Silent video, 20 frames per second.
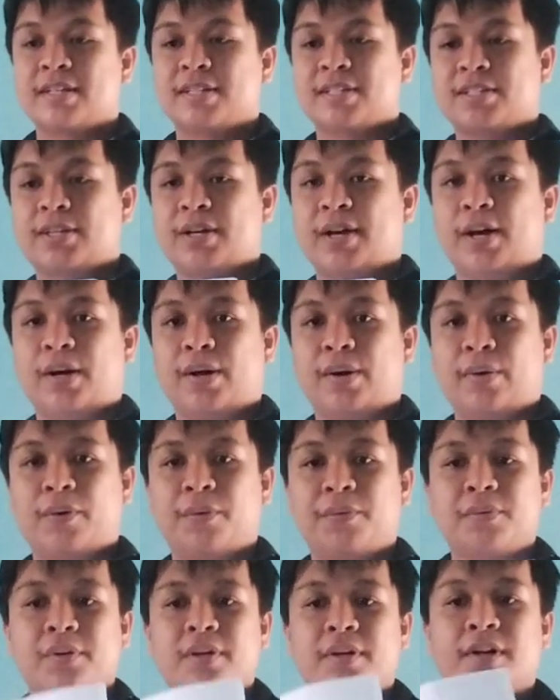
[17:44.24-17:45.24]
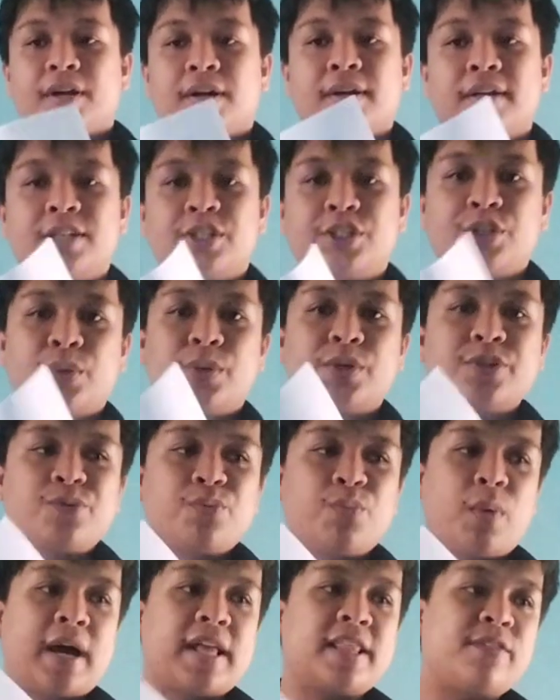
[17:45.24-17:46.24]
So choose
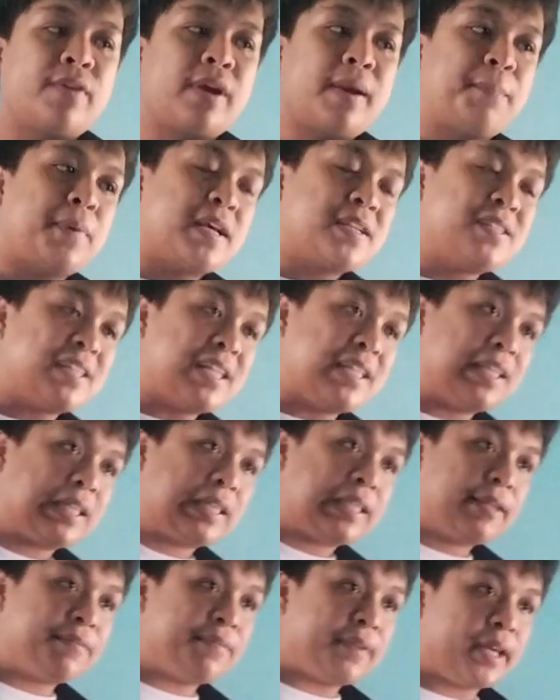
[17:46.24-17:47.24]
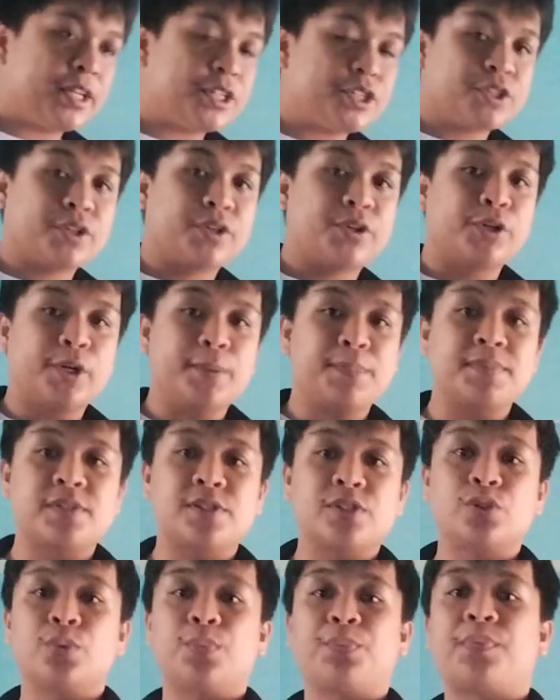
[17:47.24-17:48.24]
one representative each
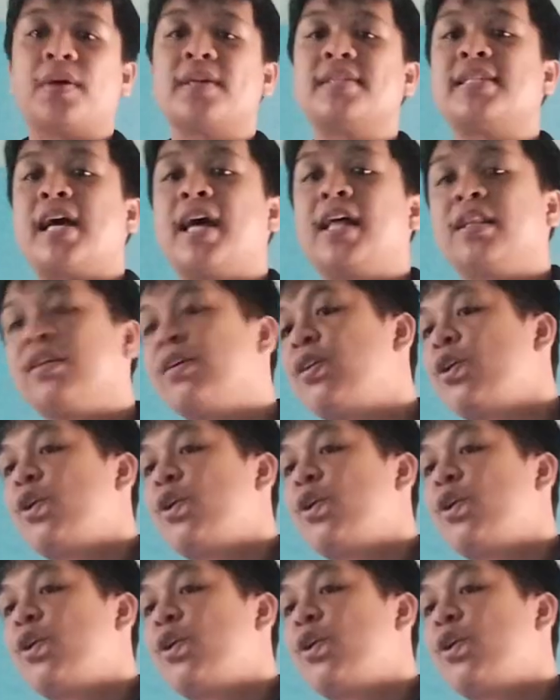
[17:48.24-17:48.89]
groups to present